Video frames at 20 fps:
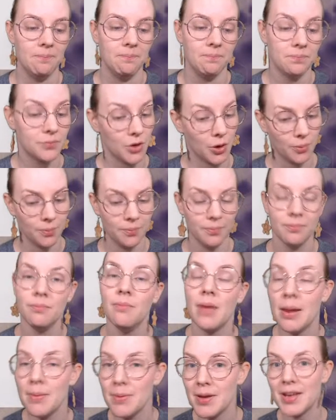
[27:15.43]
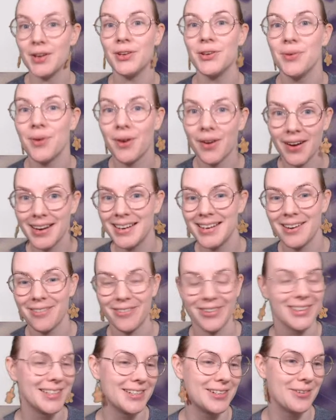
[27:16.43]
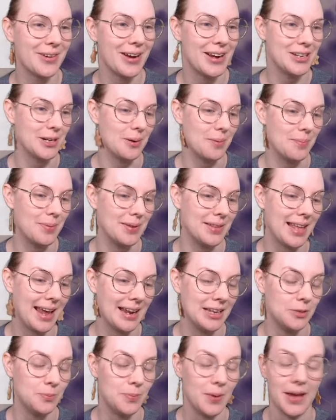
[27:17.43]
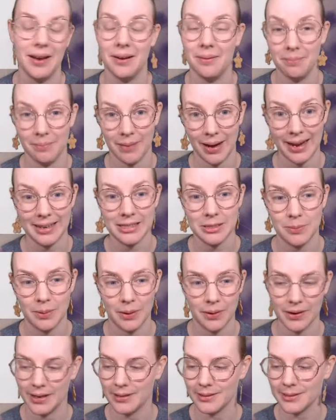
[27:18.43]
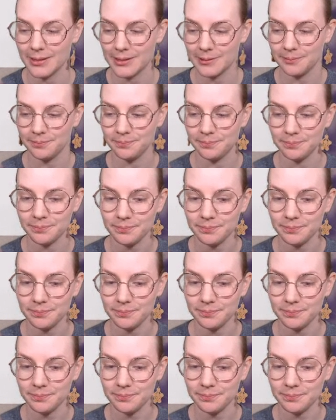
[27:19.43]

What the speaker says: So maybe you are in a different situation, but that has been my experience.